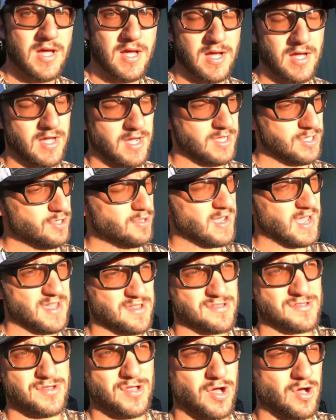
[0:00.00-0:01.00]
uh, you
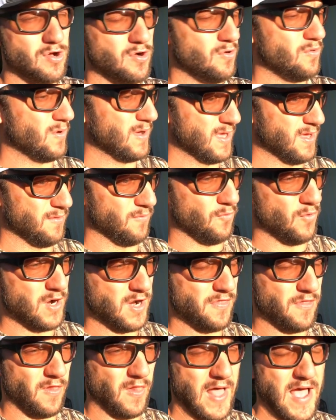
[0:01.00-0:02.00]
guys know in one
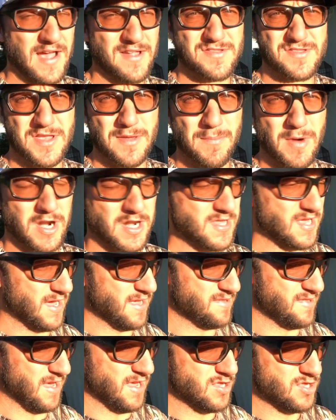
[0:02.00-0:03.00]
of the last
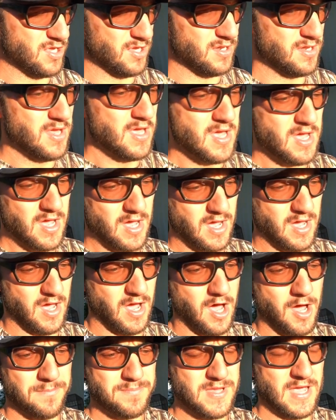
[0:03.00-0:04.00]
demonetization
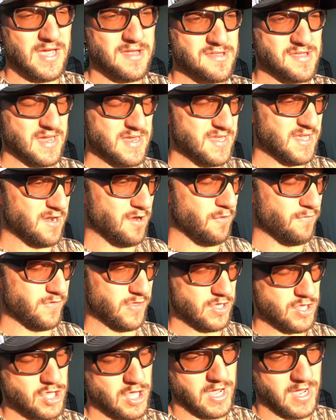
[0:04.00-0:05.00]
uh, updates I did over
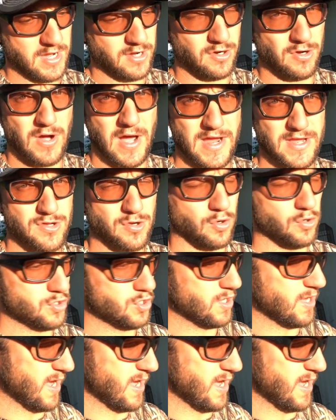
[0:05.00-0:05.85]
the channel, I told you